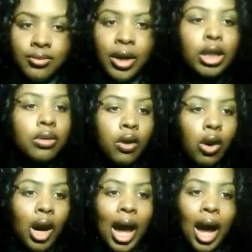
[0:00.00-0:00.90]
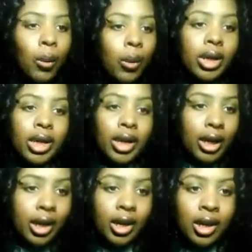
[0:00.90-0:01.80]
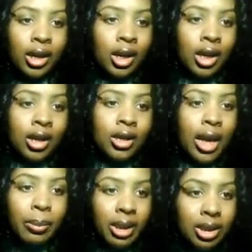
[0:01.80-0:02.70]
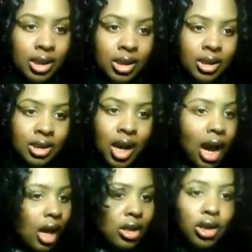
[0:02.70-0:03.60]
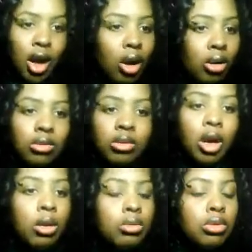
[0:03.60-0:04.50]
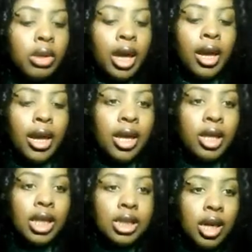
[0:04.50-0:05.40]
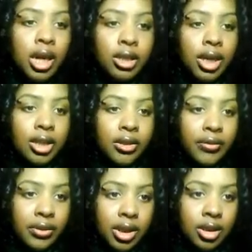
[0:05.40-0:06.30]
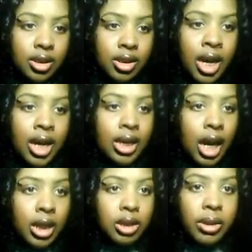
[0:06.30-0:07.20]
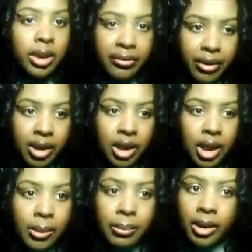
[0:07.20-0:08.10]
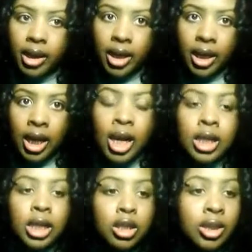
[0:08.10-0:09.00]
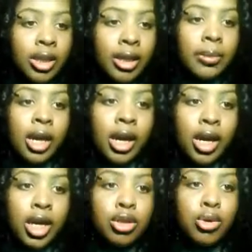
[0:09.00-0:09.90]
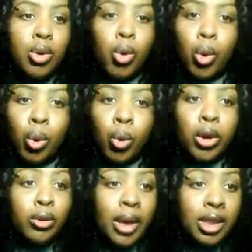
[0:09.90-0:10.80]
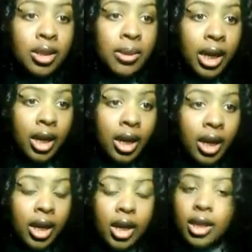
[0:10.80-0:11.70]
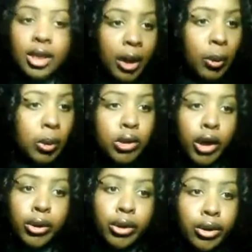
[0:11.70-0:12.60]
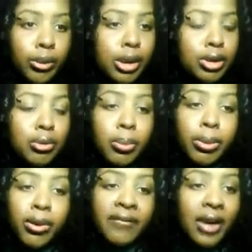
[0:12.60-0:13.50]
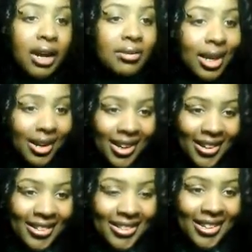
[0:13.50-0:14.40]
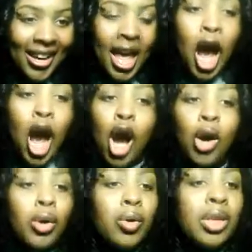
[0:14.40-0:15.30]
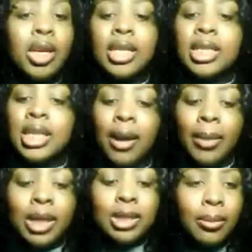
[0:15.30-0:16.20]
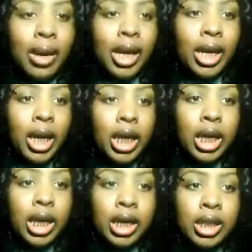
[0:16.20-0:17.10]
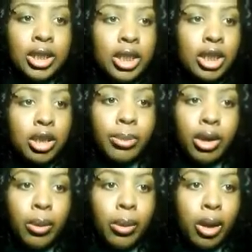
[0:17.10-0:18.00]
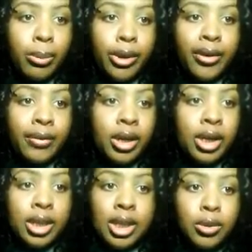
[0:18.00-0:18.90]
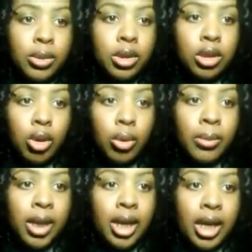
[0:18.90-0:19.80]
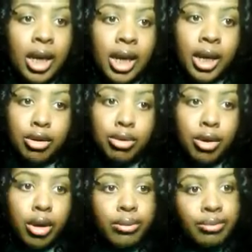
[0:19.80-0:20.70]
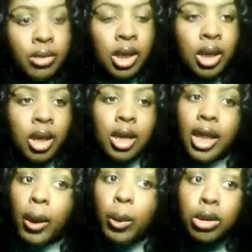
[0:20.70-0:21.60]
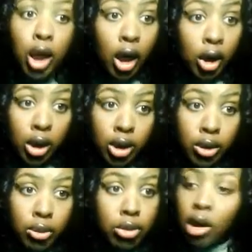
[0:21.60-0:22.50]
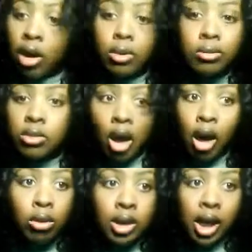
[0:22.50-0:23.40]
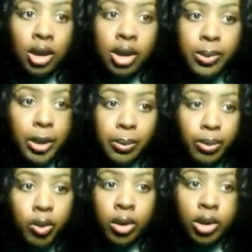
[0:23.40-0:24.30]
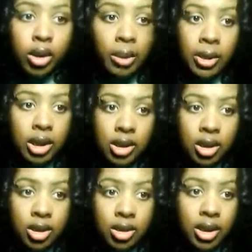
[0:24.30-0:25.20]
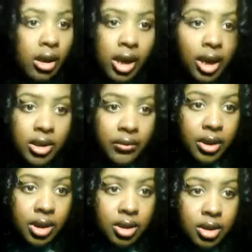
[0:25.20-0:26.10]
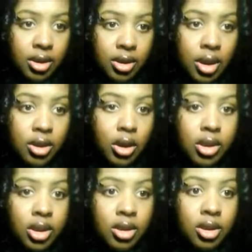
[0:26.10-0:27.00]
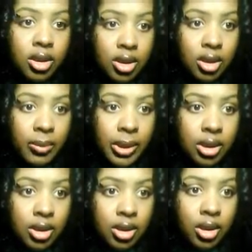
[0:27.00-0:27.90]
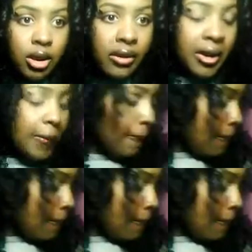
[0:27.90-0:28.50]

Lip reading: First of all, I don't want to hear their business. Don't do that. And these clients are not your friends. Yes, be friendly, but these are the same clients who you mess up their hair, they will turn on you in 2.5 seconds. Oh yeah, Sky messed up my hair because she just broke up with her boyfriend, because that's what she told me. And they will turn on you. So don't tell these people your business. They're not your friends. This is a business. All right.